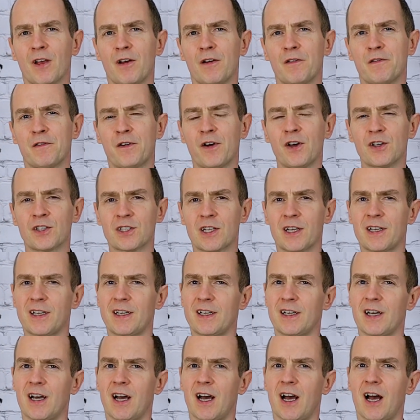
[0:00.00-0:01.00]

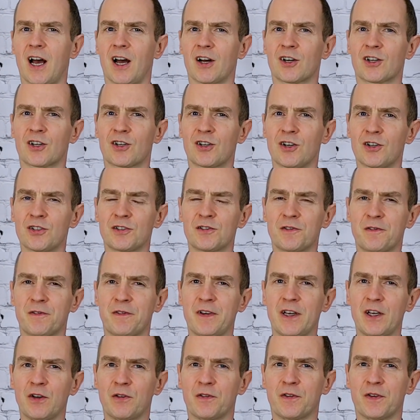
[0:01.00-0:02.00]
firstly, a good
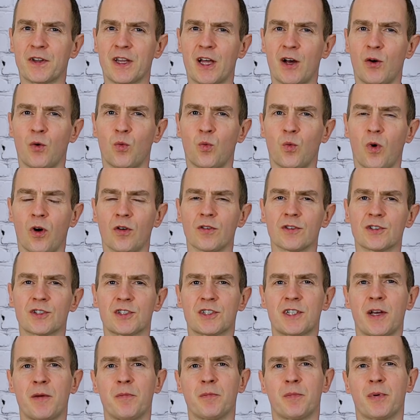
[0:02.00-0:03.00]
feel for that waltz
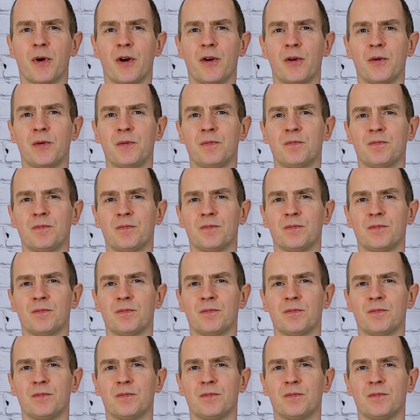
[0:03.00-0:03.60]
tempo,